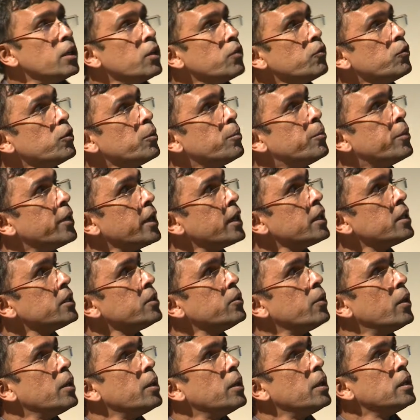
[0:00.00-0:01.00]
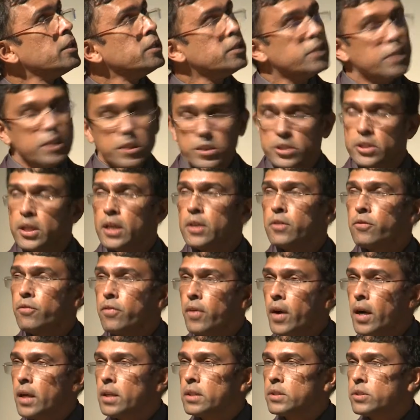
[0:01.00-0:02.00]
We bring your DGN
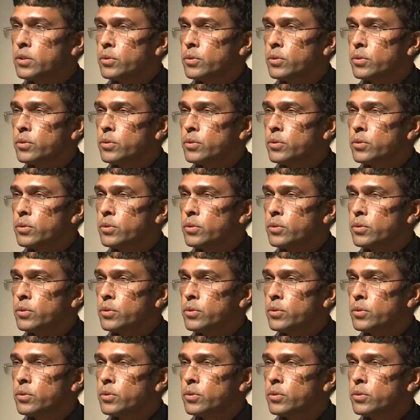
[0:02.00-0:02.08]
files,